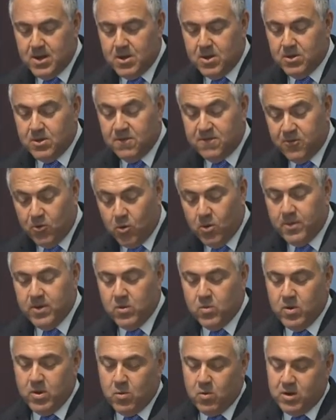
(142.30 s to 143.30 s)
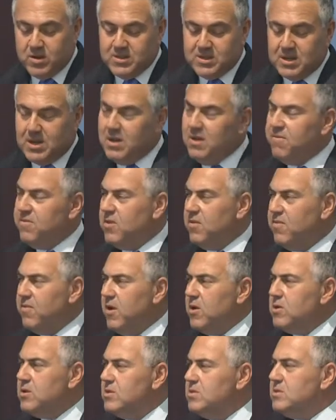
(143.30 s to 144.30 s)
On the former, we wanted to lift the
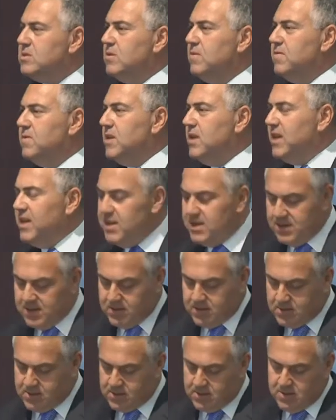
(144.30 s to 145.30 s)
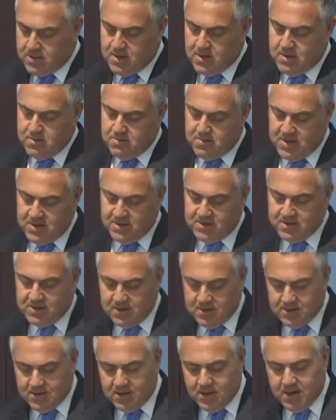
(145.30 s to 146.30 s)
focus of leaders,
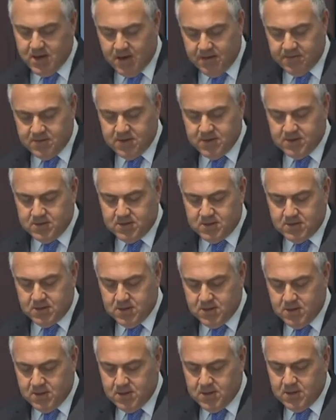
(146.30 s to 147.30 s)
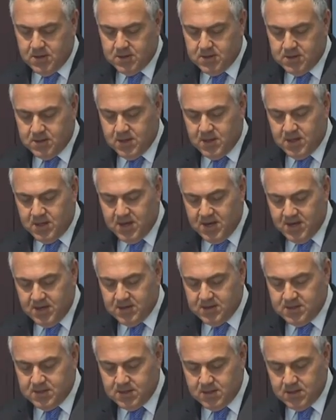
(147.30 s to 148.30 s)
ministers, and governors to the
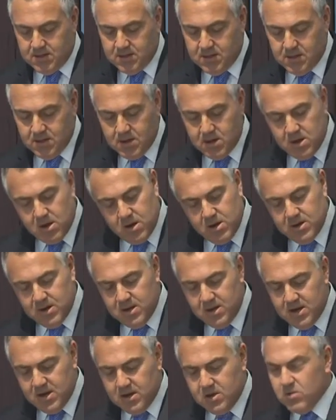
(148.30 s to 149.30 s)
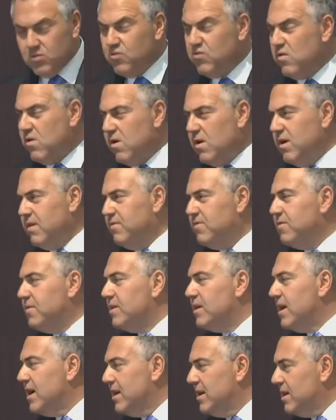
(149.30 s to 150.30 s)
things that only they could drive
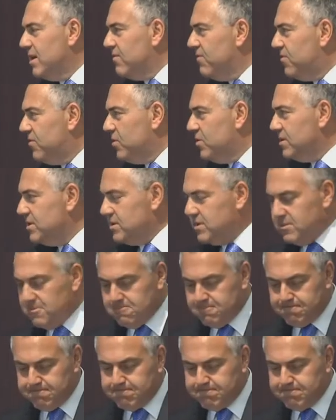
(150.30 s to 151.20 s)
and influence.